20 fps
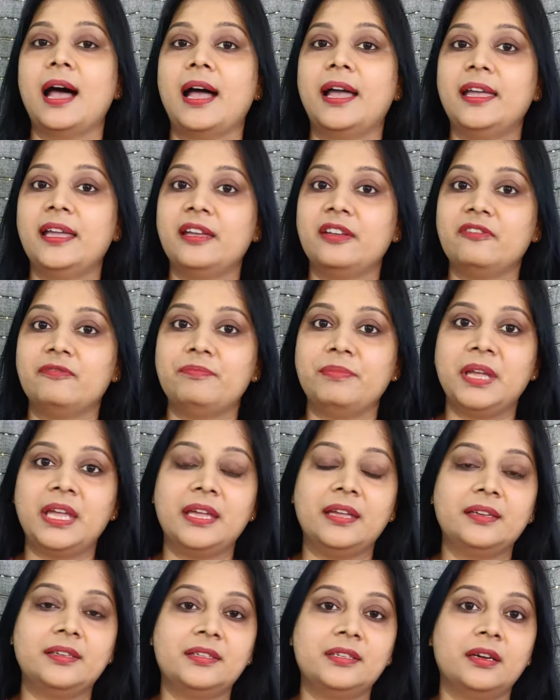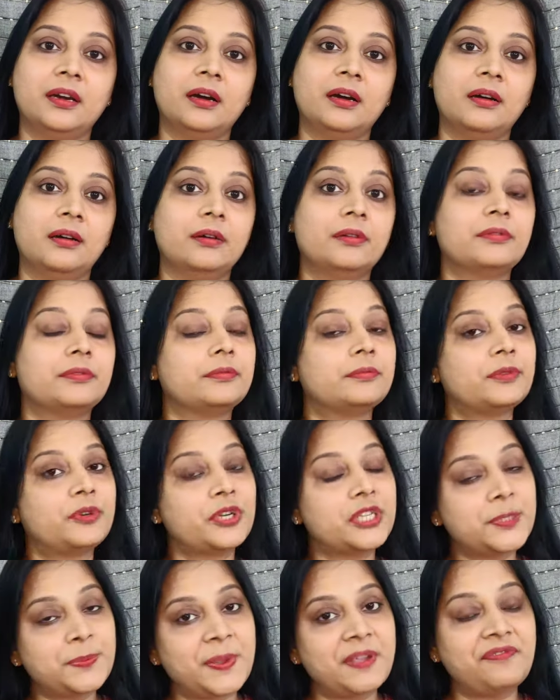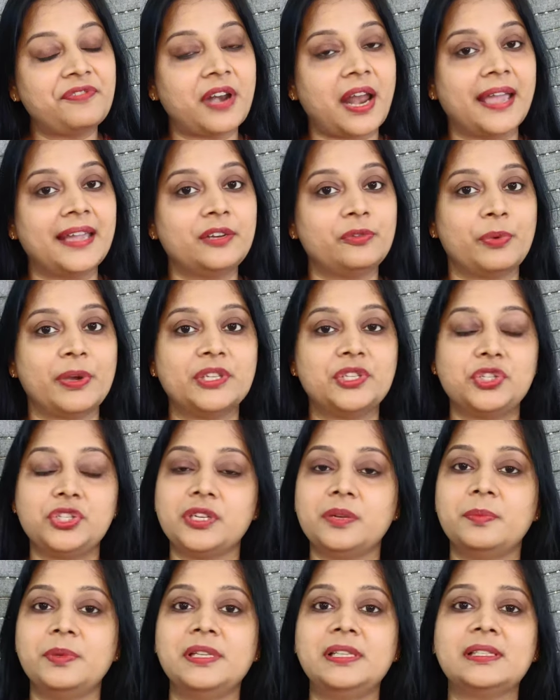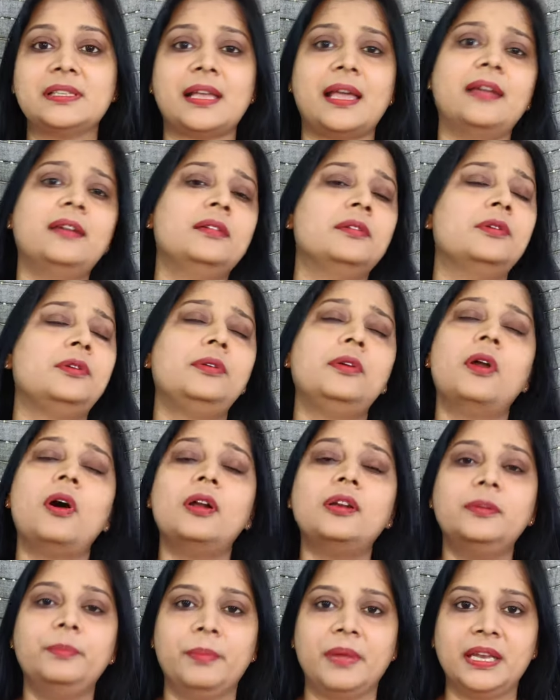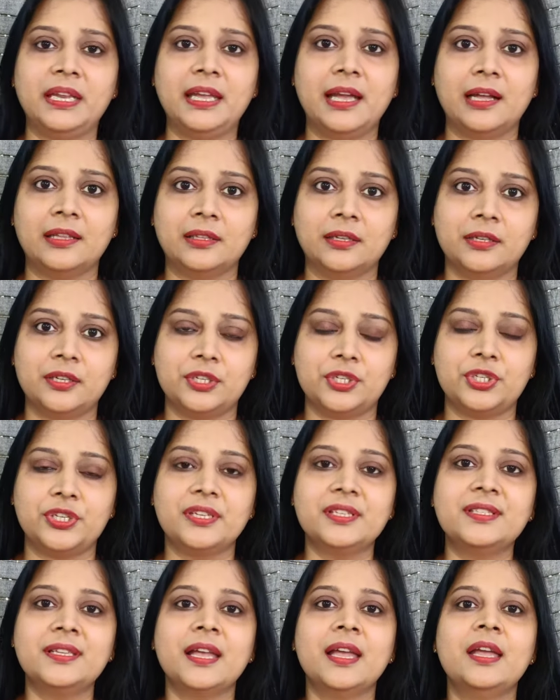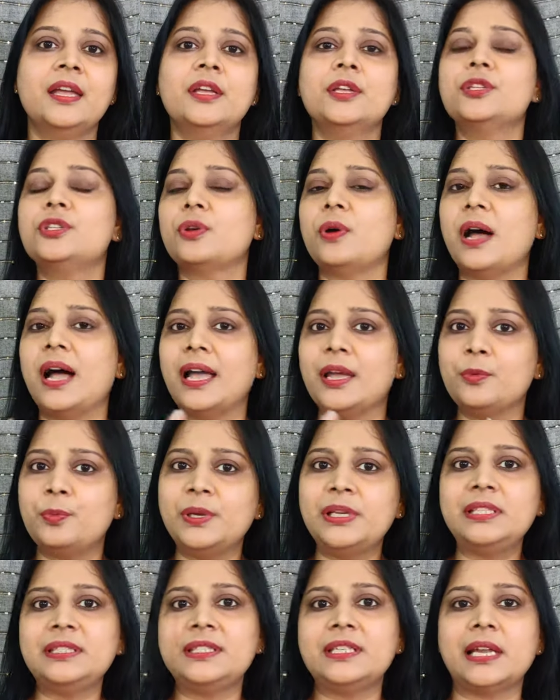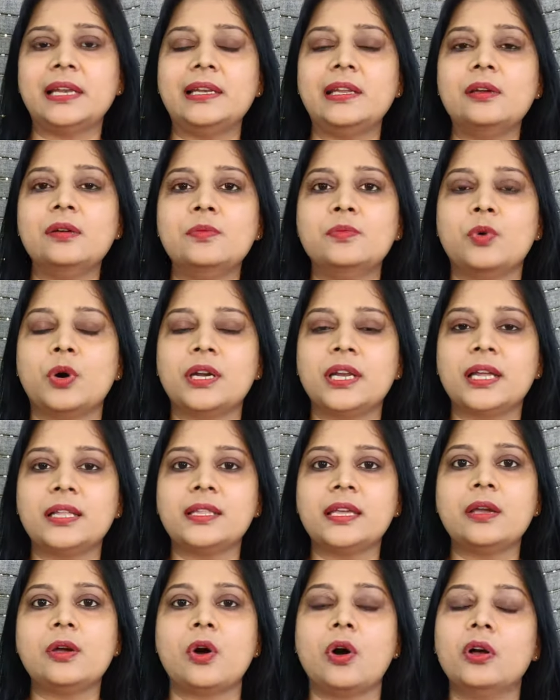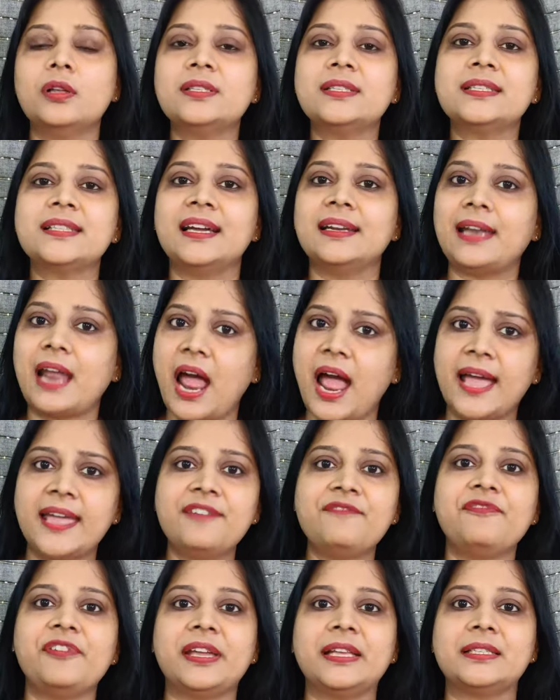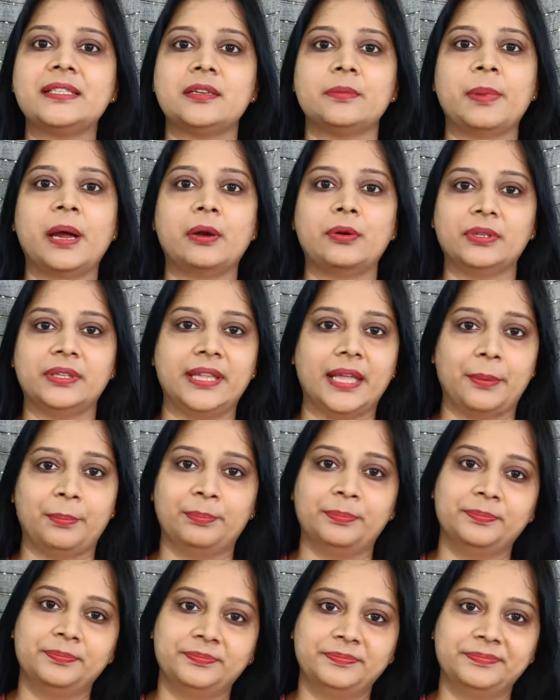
I have made uh, crispy fried vegetables and lot many other dishes. So I will tell you what are the cons that I faced about them.